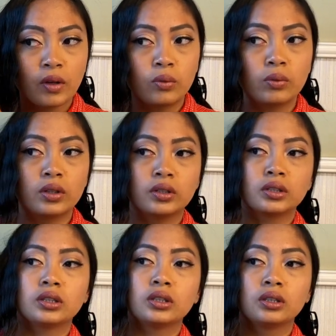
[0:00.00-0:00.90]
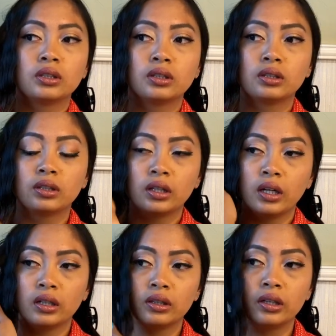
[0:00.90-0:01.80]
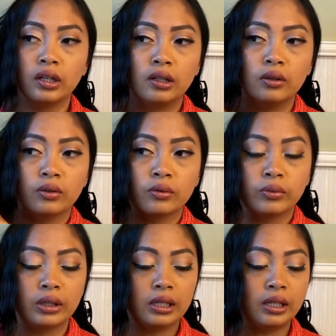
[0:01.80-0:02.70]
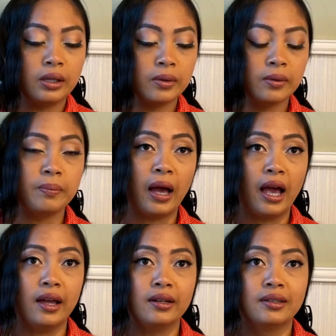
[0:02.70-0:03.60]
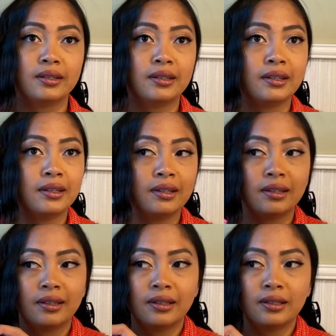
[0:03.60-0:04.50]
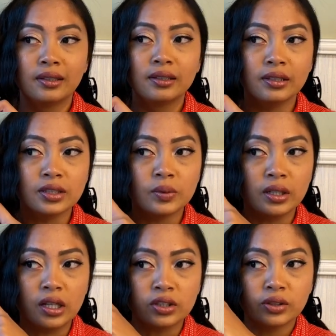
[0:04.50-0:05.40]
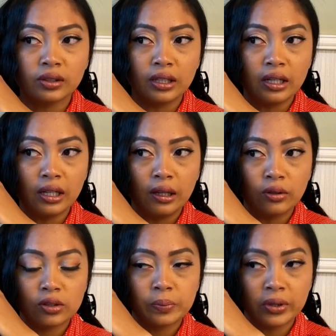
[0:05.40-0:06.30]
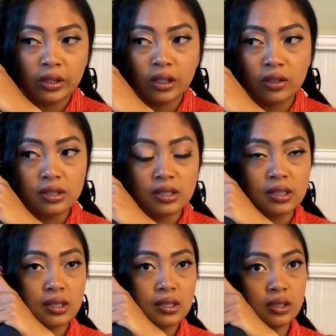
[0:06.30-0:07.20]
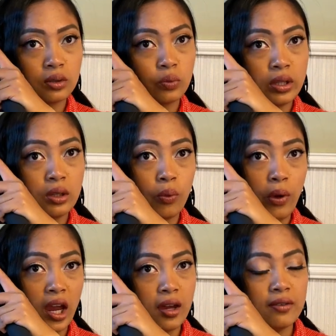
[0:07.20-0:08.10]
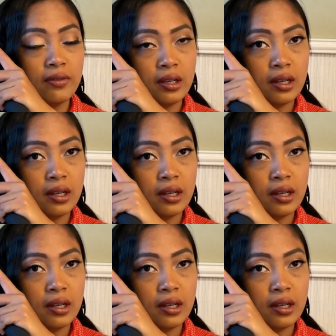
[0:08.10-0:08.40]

work, and they look really bad. This one actually, it looks pretty consistent with the wave.